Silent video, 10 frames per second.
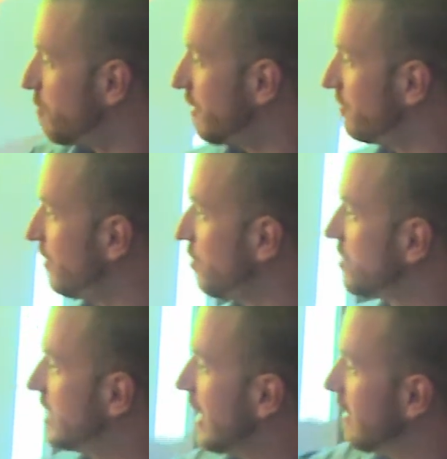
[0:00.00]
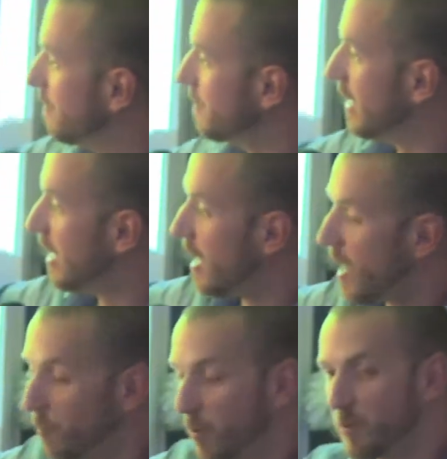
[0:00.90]
been fused together.
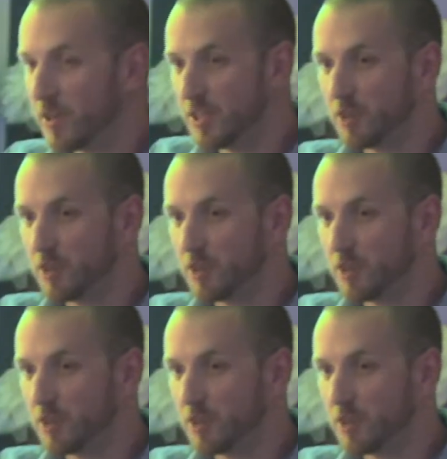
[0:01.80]
And what we actually